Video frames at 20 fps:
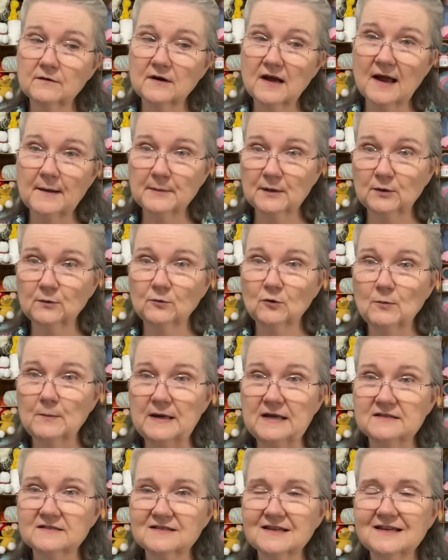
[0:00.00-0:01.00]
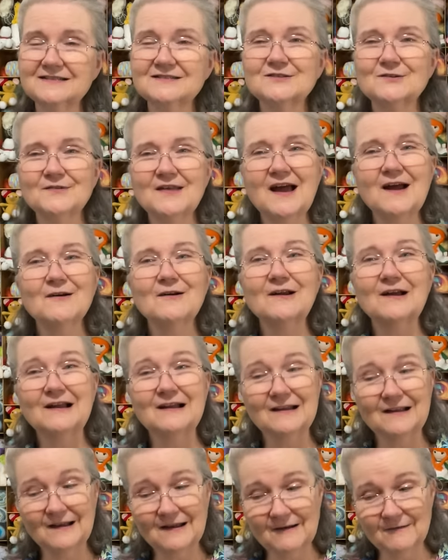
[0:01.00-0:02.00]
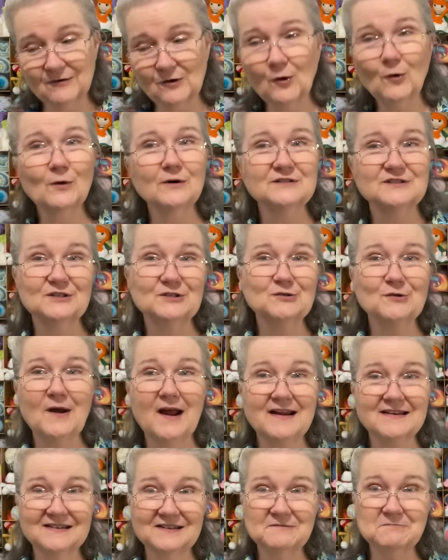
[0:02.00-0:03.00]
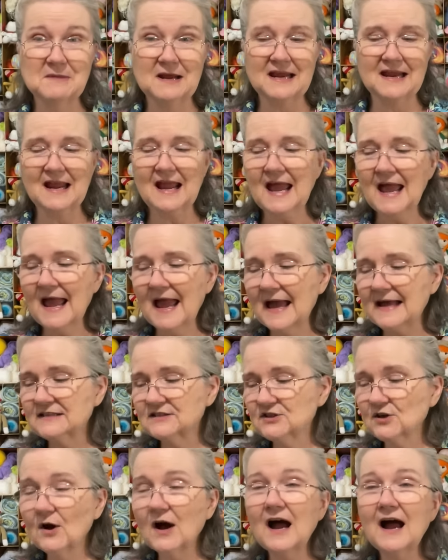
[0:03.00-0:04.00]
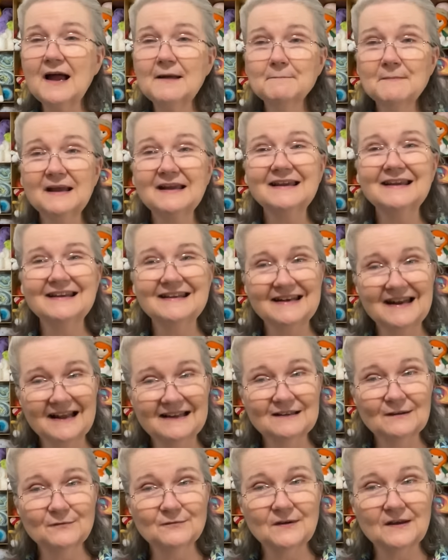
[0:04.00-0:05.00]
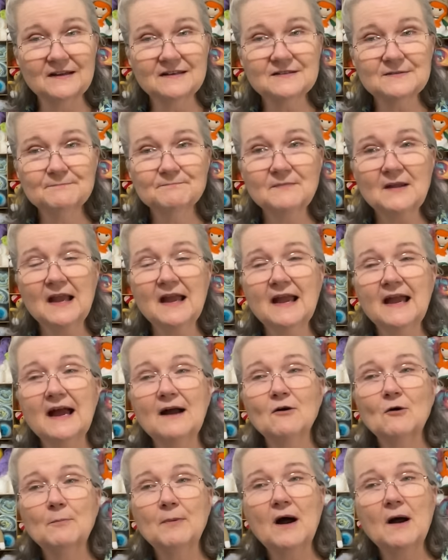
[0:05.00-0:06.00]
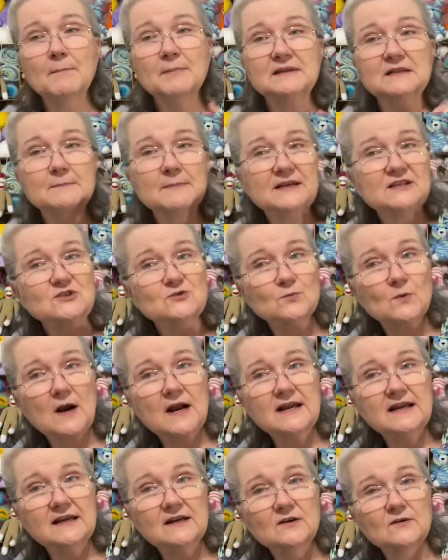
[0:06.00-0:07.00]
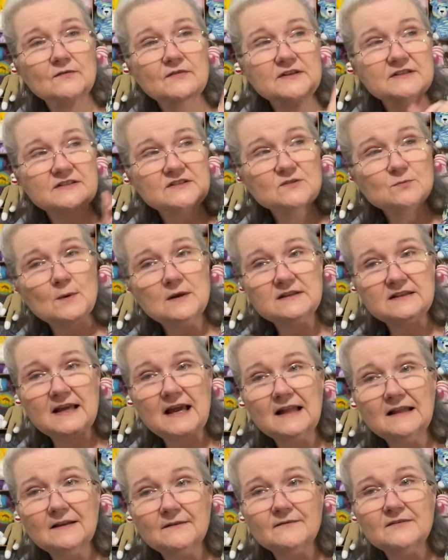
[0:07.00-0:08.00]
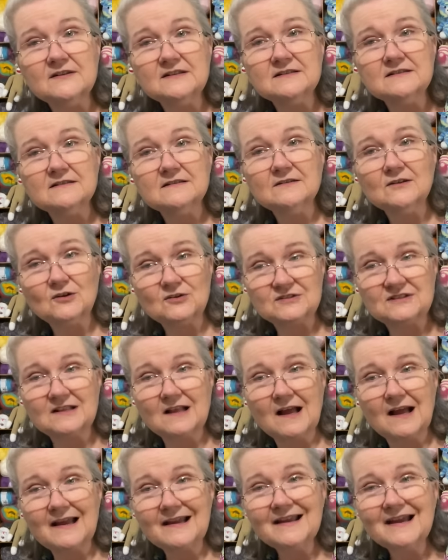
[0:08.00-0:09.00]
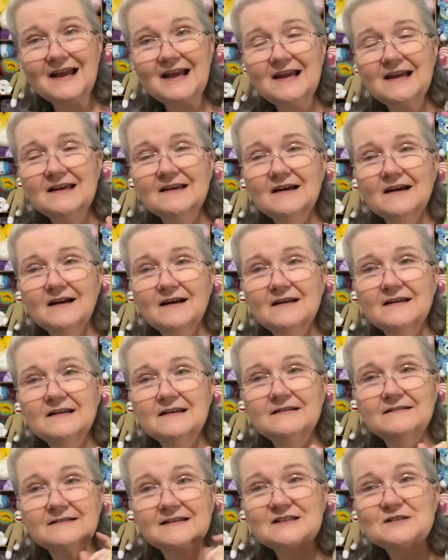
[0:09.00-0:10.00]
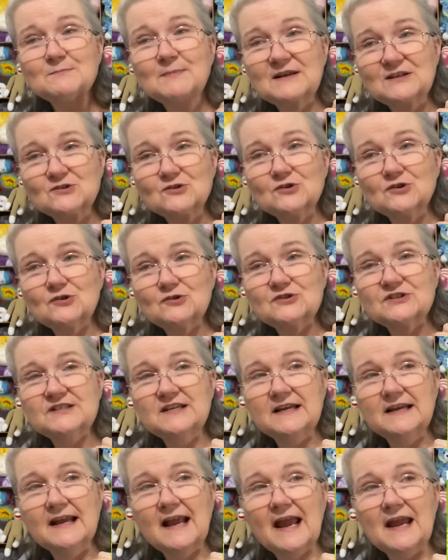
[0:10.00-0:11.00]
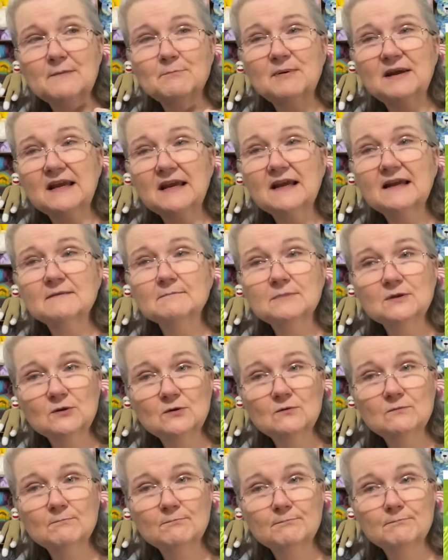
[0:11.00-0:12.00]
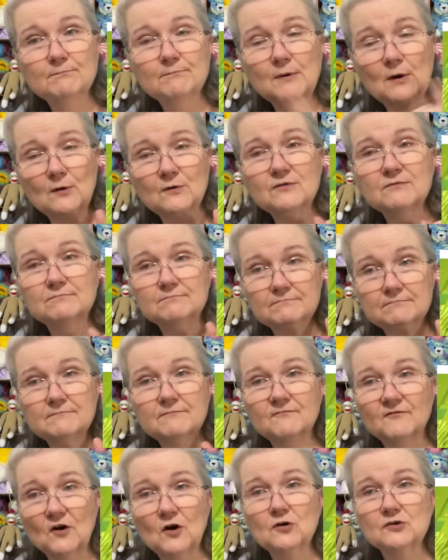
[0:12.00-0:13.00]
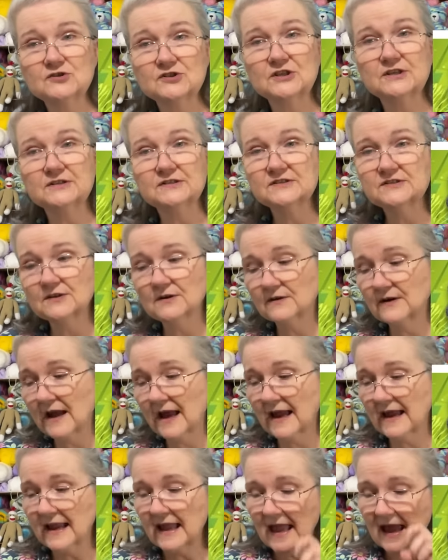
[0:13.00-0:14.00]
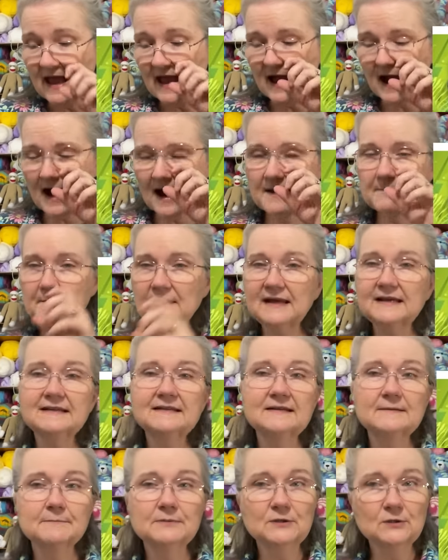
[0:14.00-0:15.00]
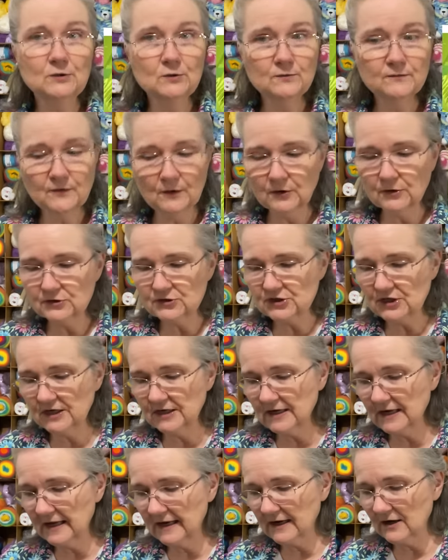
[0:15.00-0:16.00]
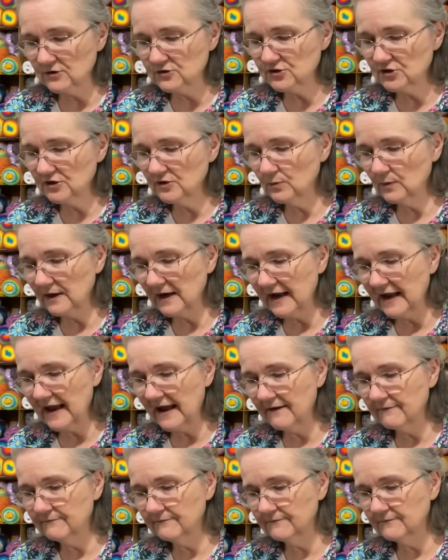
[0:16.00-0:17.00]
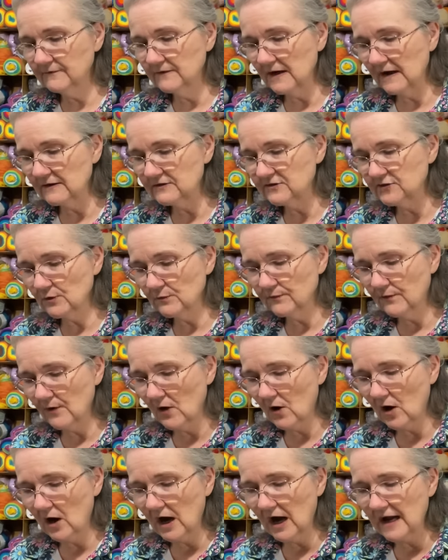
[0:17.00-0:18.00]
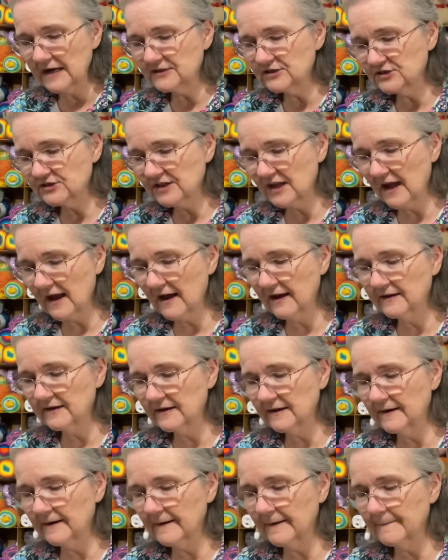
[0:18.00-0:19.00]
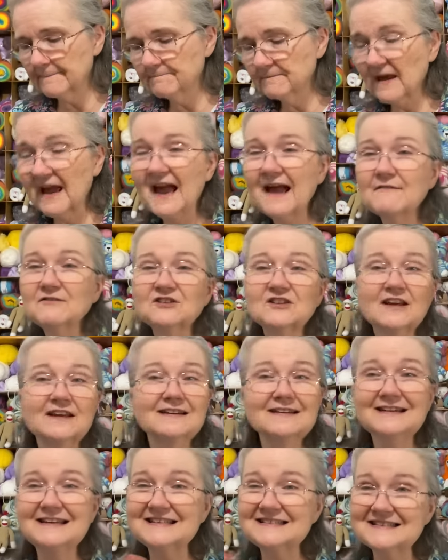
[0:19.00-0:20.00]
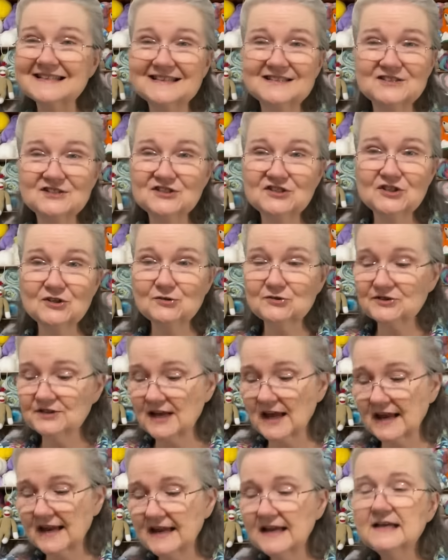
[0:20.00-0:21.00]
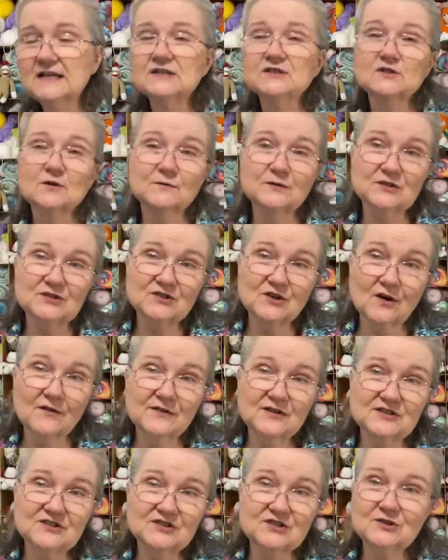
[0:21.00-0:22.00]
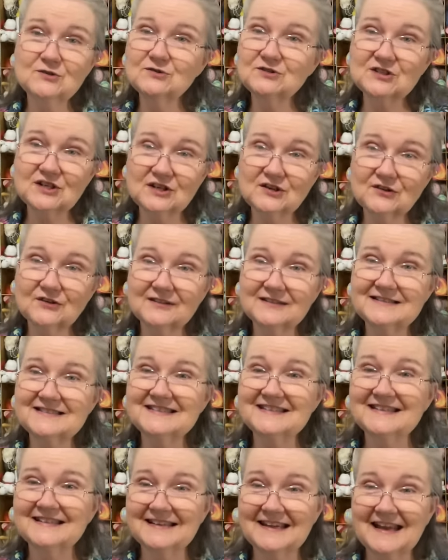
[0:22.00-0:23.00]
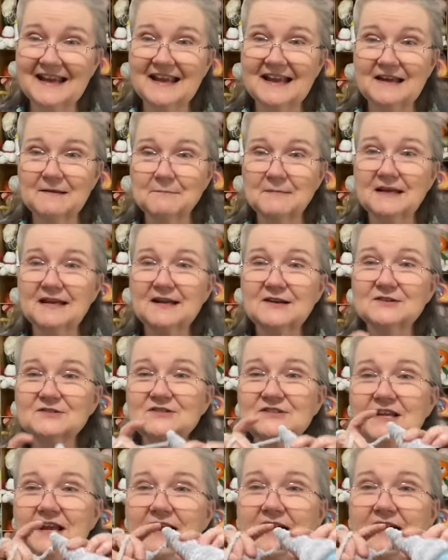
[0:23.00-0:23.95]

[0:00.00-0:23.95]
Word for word: amigurumis. And so that, of course, attracted me. And so I'm making an elephant. I will pop in the picture right here. This is what the elephant looks like. In this picture, you're seeing a pink and blue, both versions, okay? I'm making the blue version, and I'll show you what I have so far. I just had, I haven't done any since Tuesday, so if you saw this Tuesday, you're going to see it again. But here's